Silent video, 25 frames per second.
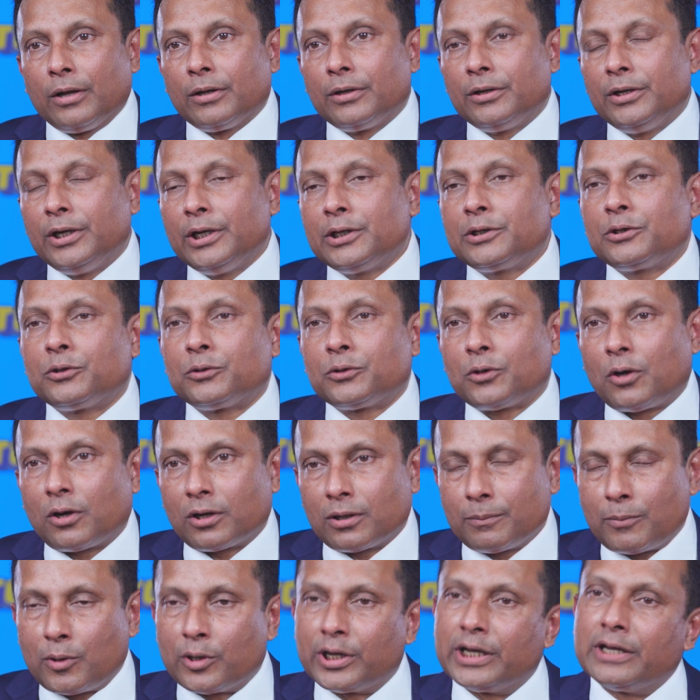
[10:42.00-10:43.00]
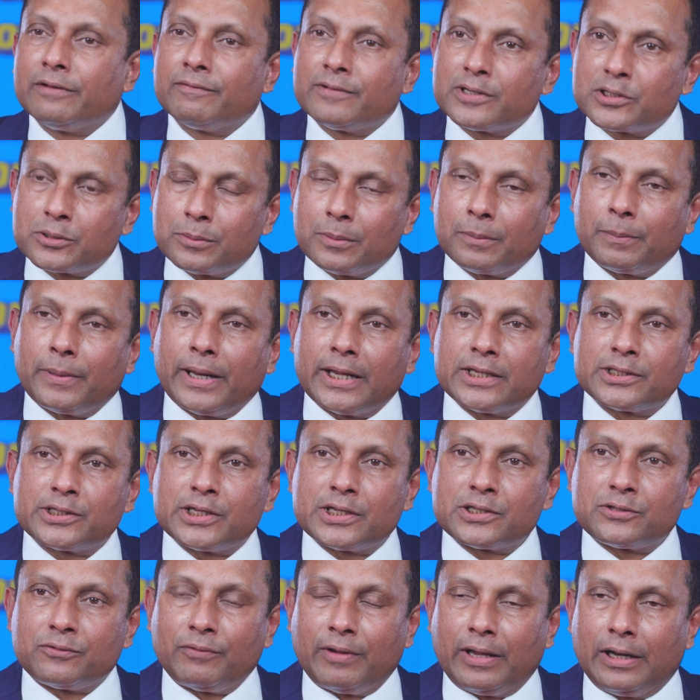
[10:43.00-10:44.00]
Need to talk about investment plans
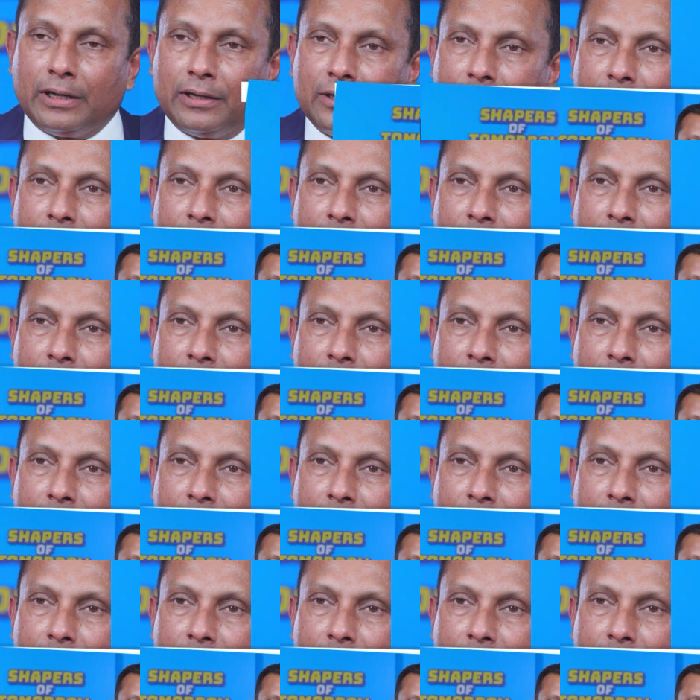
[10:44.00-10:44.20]
as well.